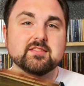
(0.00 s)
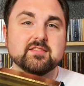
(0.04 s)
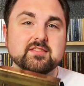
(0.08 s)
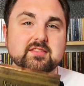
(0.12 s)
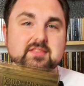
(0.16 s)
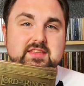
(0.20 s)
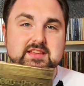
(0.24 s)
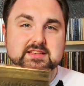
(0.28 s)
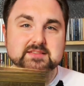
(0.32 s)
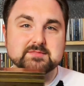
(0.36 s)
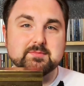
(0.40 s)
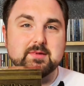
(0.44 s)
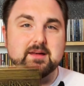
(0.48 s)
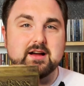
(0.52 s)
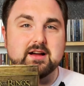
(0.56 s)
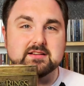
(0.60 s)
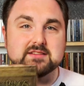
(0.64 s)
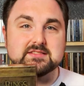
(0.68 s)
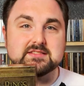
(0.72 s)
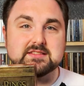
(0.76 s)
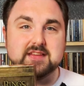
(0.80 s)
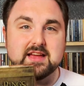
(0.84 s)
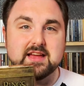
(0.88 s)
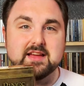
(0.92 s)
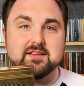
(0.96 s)
this
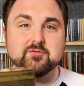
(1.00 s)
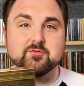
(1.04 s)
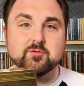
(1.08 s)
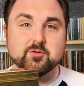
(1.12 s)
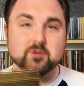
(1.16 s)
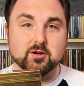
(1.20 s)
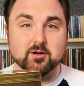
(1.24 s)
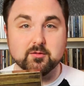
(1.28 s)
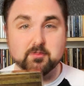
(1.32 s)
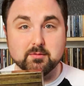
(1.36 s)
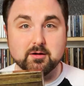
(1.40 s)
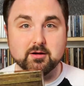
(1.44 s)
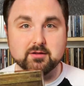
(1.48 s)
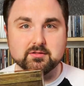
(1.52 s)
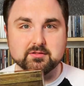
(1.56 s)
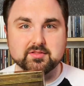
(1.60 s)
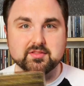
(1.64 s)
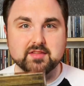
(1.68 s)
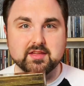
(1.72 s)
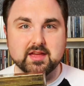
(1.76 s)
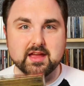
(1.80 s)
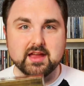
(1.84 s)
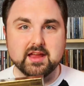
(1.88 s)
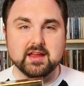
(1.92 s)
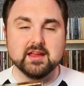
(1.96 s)
box set for her
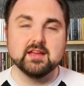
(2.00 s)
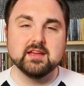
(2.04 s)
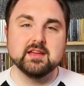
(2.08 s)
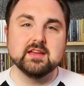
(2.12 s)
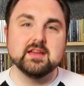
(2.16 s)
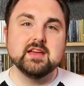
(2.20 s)
birthday,